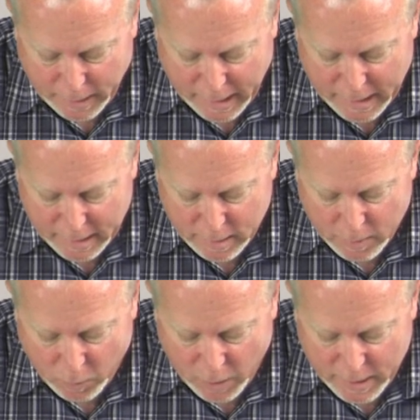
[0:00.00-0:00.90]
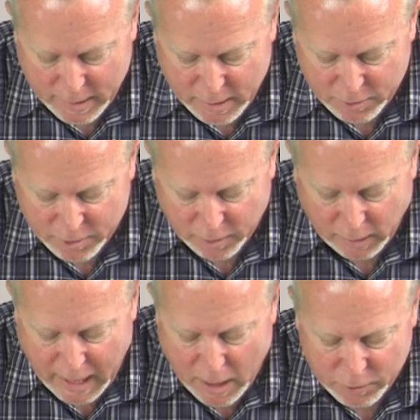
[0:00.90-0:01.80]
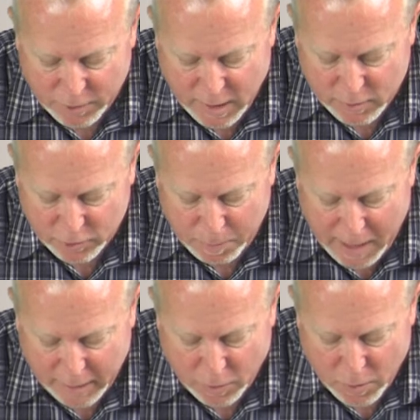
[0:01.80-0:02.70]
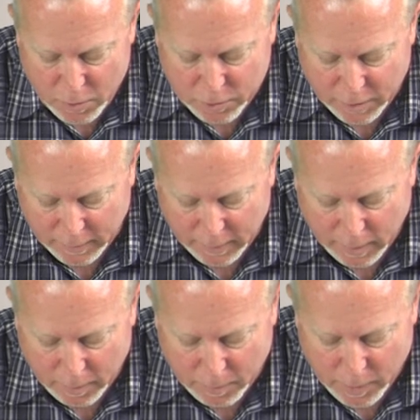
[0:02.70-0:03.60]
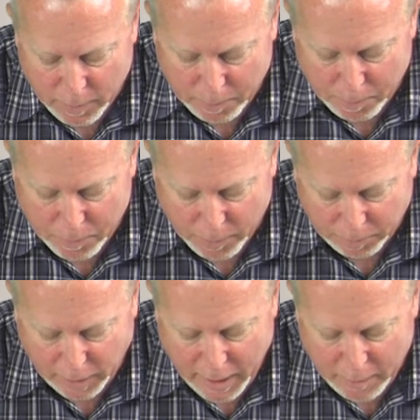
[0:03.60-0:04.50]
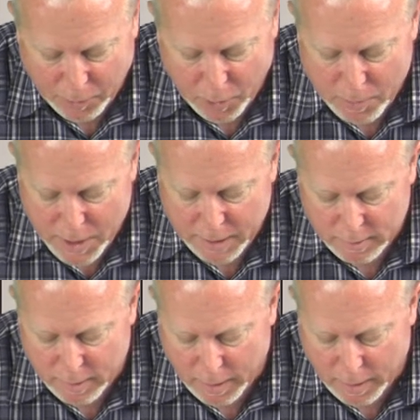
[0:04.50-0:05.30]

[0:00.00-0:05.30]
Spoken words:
And what it does is it allows the inspectors and the plan permit